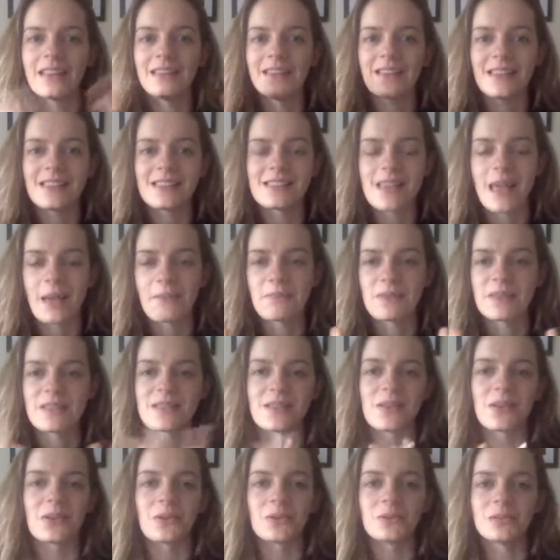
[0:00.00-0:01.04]
in this
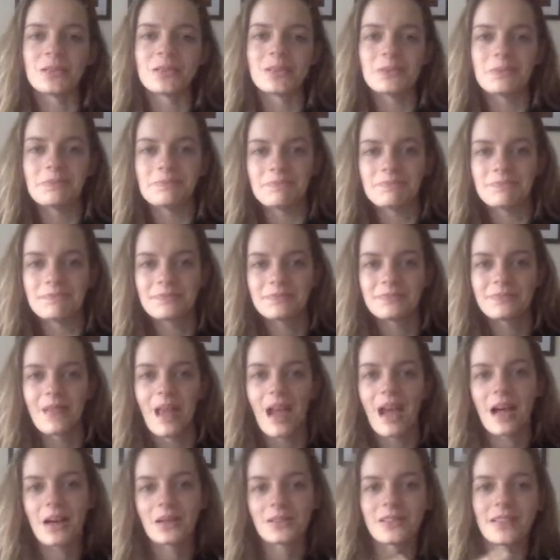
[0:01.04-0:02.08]
episode?
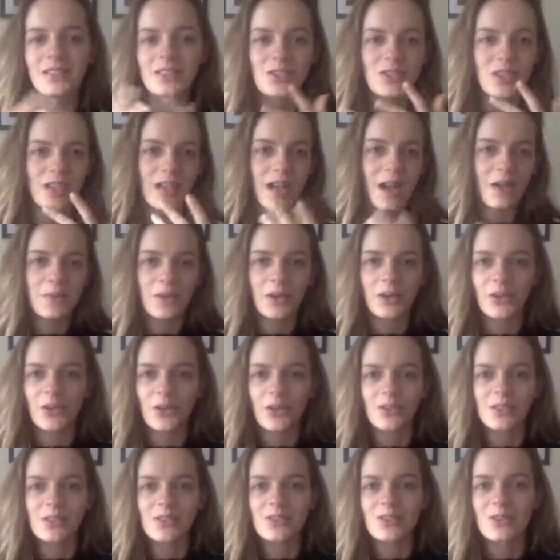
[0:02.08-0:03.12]
How does she come
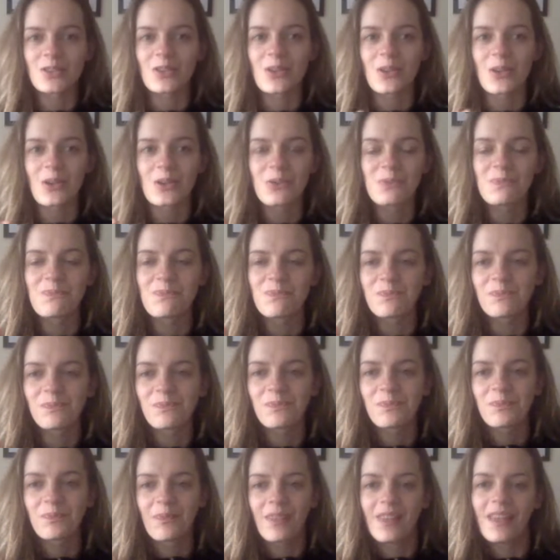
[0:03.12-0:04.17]
across to you?
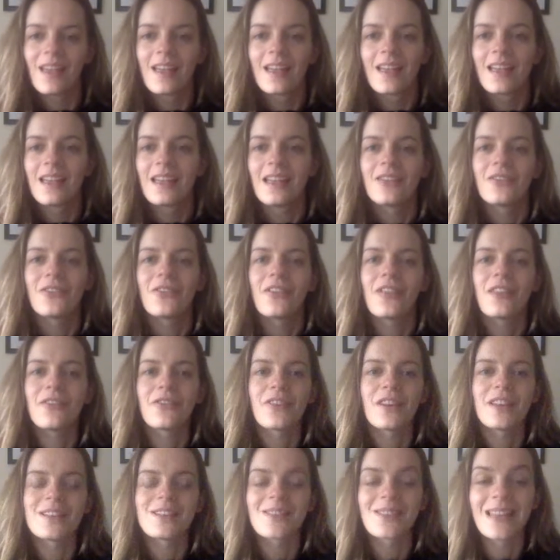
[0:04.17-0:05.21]
Feel
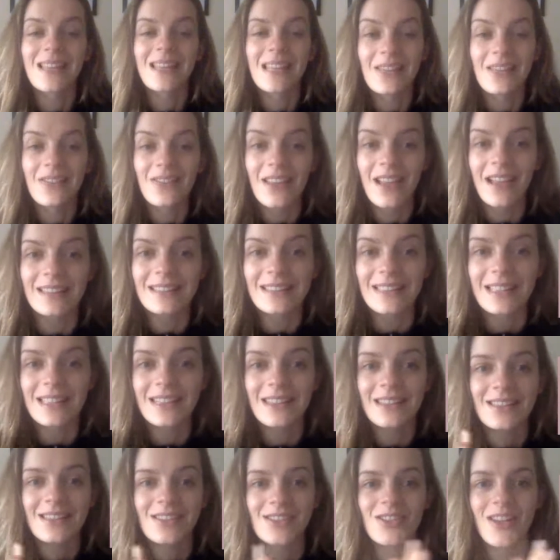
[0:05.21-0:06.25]
free to leave that
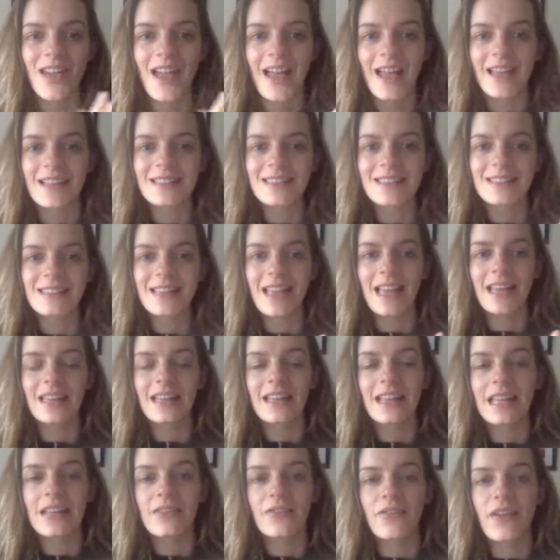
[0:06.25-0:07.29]
in the chat.
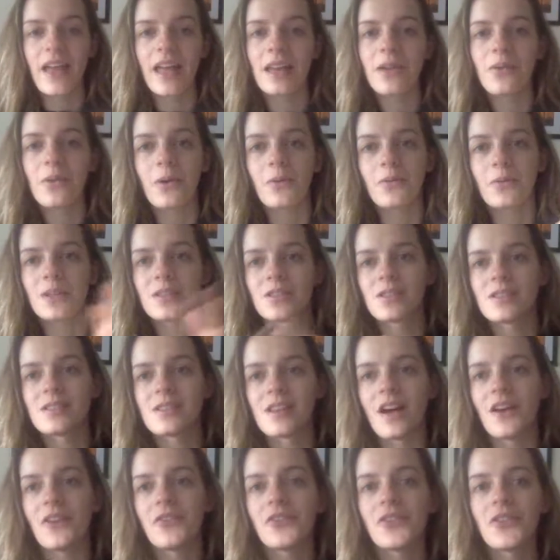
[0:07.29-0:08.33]
And if anyone
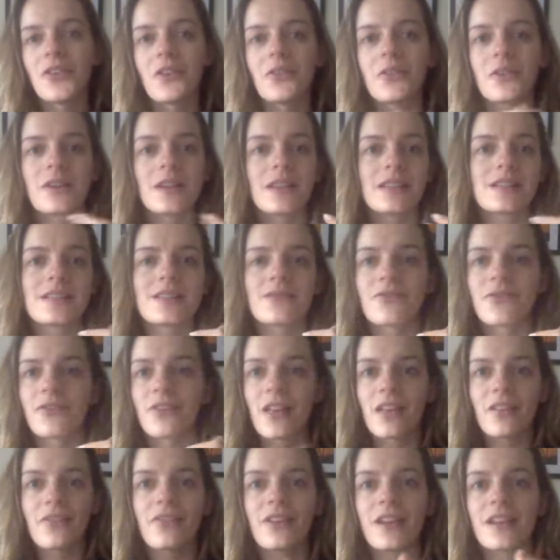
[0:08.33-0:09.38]
watches afterwards,
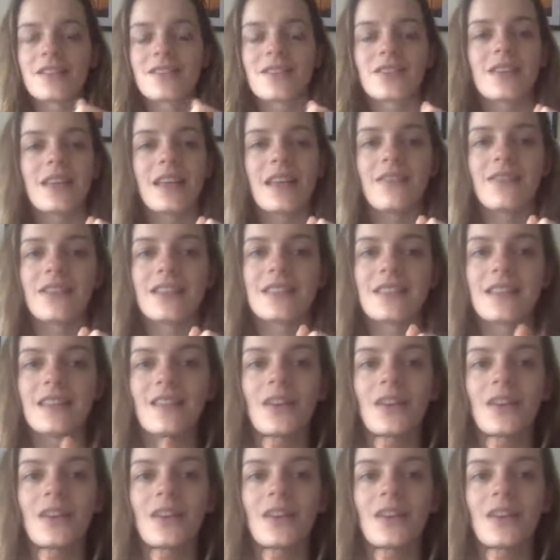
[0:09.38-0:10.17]
feel free to leave it